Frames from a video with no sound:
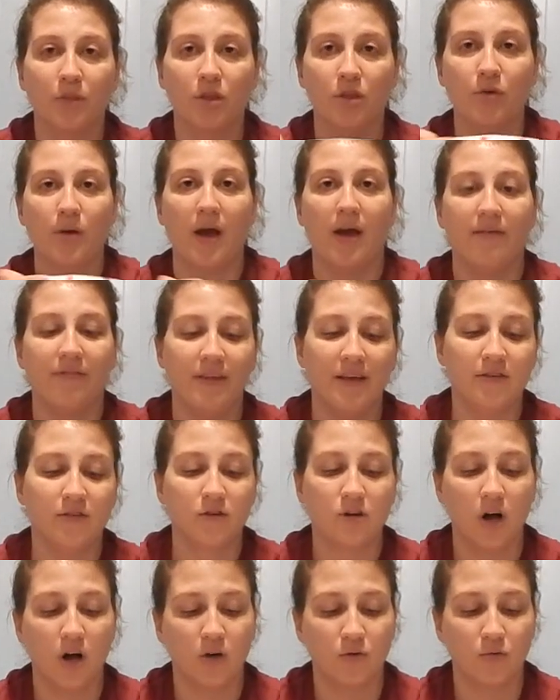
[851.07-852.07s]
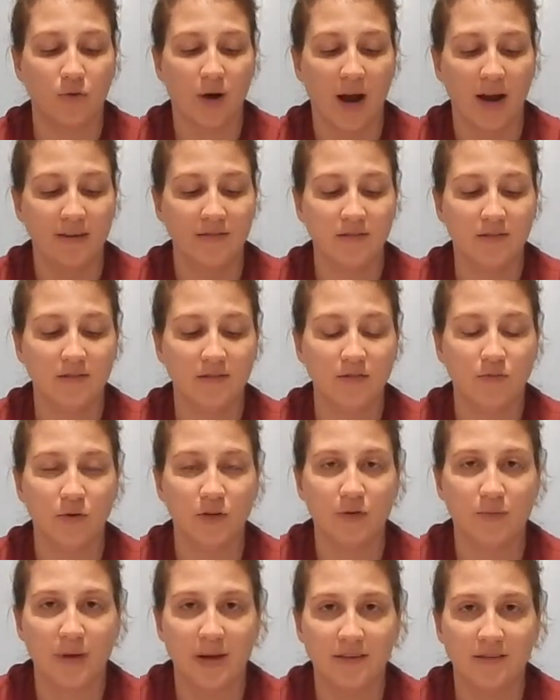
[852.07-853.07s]
these are called rises,
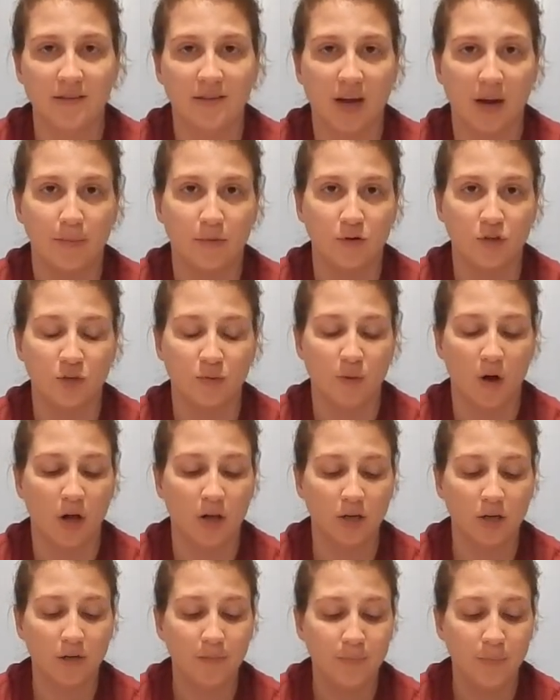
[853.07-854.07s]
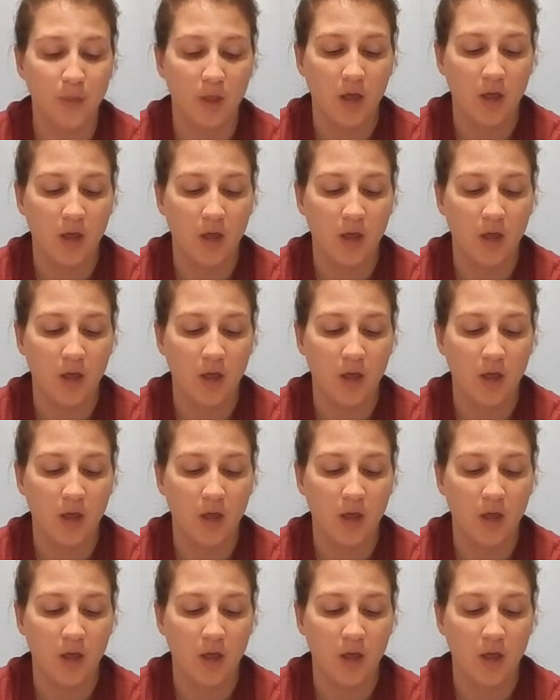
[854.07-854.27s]
which makes the diaper smaller.